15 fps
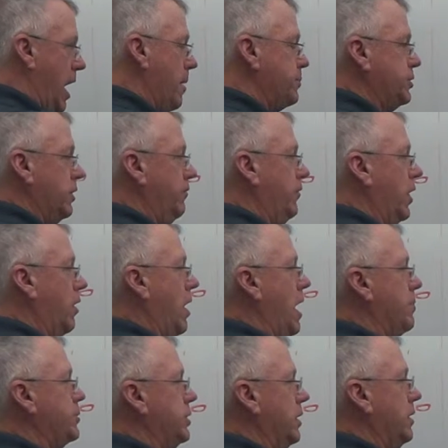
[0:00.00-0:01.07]
option, veer
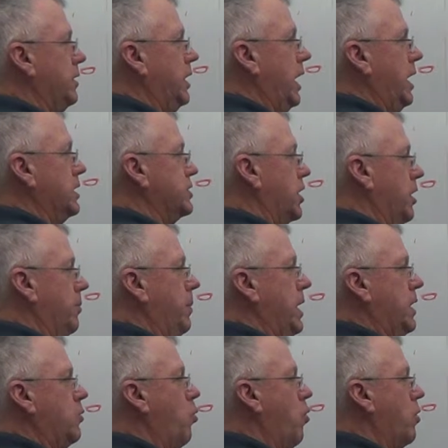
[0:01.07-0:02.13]
option, then it's gonna
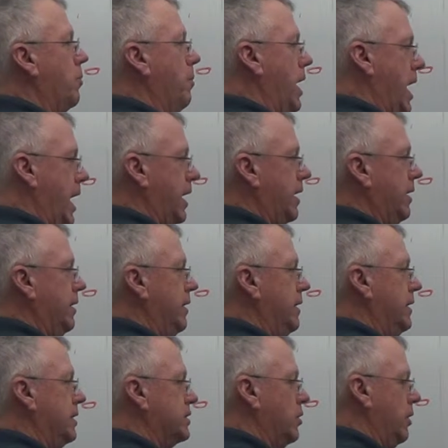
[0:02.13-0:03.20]
be quarterback.
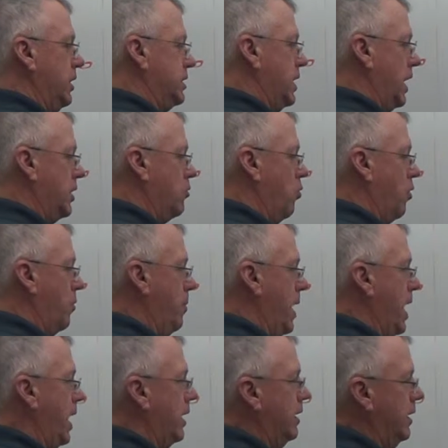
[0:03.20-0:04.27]
So you take
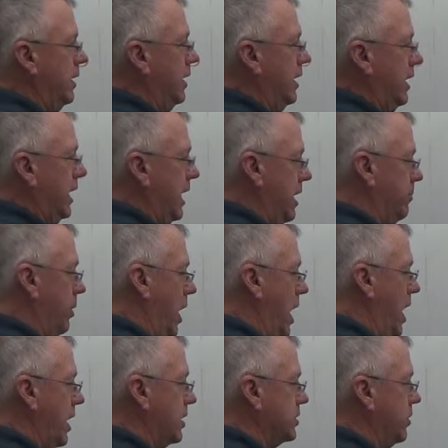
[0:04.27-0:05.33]
quarterback, he
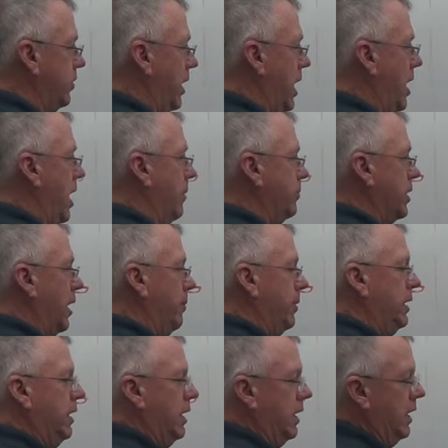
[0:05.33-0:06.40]
blocks, so now I'm
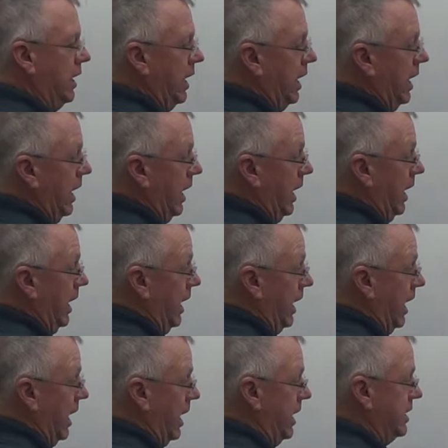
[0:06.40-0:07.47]
coming.
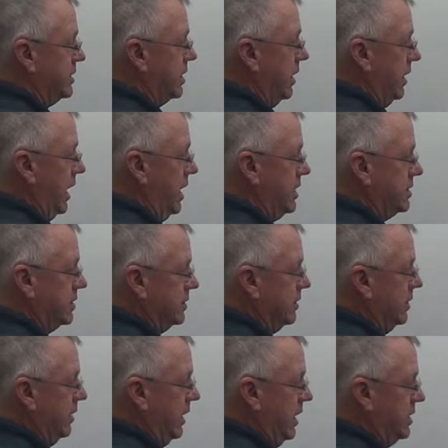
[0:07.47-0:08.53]
He's
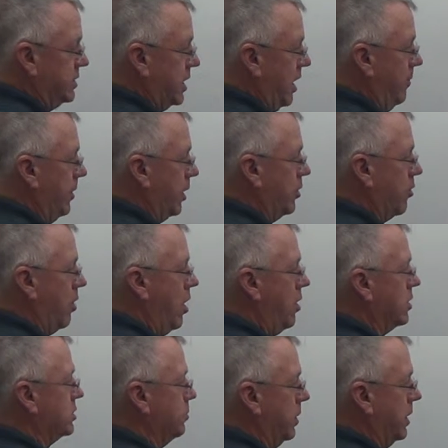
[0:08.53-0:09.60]
coming
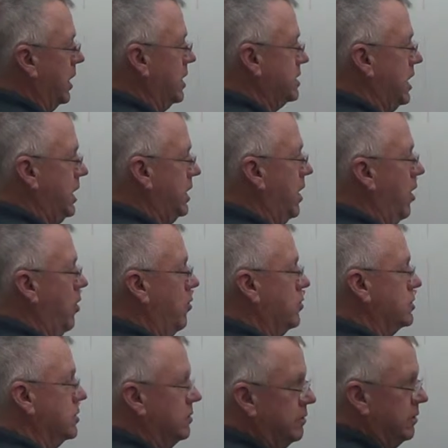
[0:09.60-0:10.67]
across because he
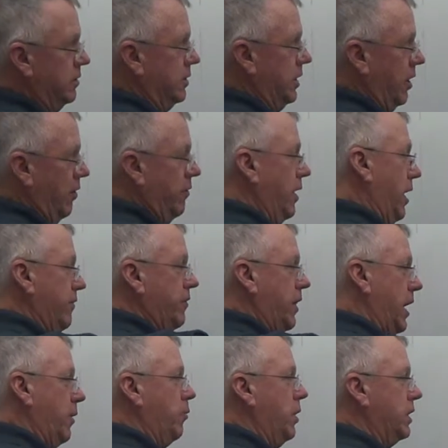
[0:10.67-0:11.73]
knows, you know,
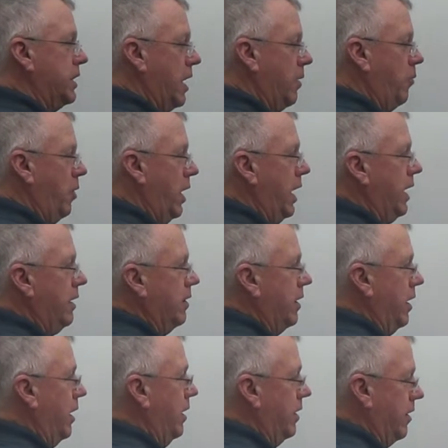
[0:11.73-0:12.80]
everything went that way.
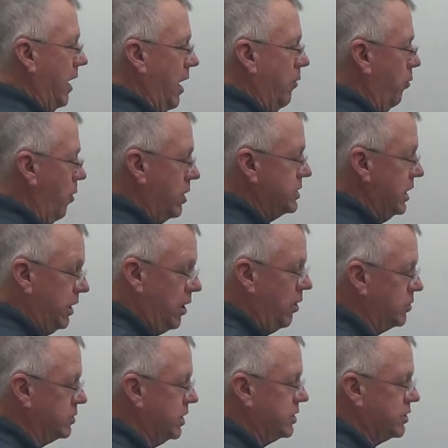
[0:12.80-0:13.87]
Once he
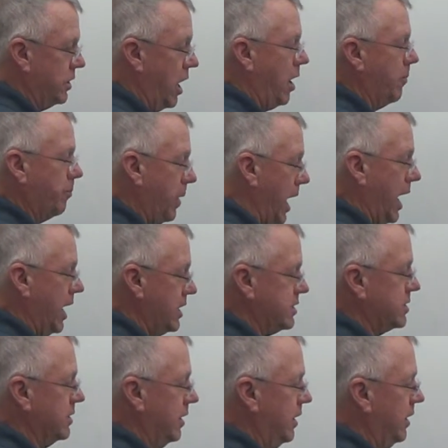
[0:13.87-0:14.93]
knows it's not
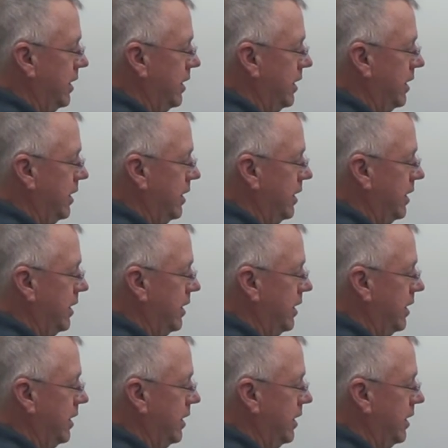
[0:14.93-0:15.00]
pass,